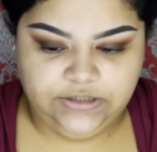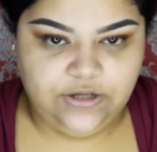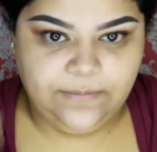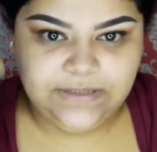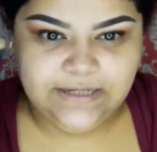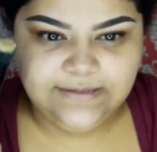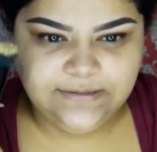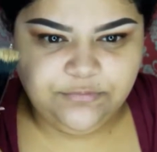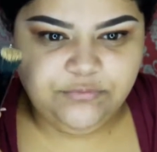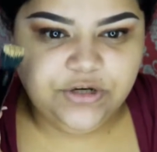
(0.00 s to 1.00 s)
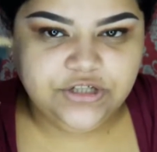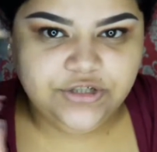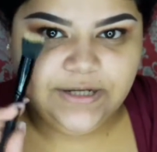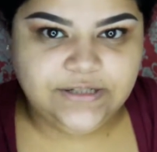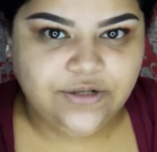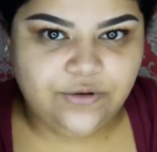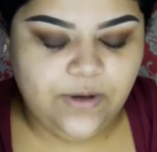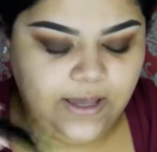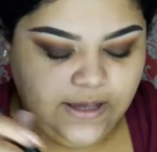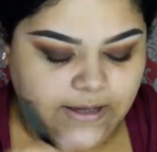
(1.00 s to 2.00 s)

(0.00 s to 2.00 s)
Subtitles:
So I'm going to take a stipple brush. You guys know